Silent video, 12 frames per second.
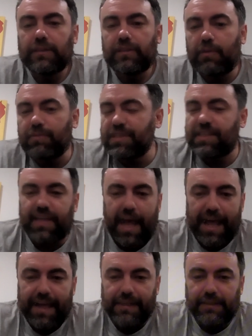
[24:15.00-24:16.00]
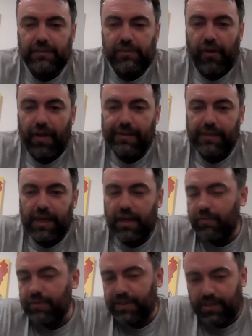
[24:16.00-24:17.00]
there was a saying
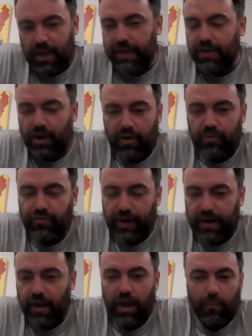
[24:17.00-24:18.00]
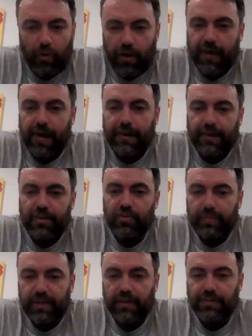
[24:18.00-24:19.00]
where it's like, train hard, work hard, and
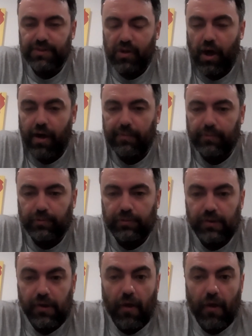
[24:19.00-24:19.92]
you'll be undeniable.